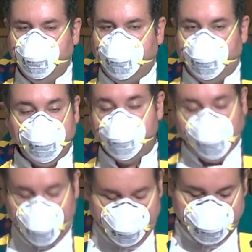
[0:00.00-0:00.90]
in the
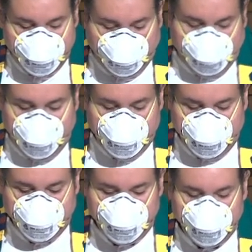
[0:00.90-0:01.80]
lowest
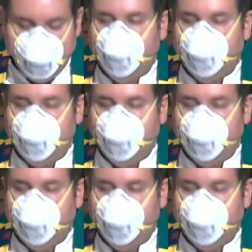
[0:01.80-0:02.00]
places,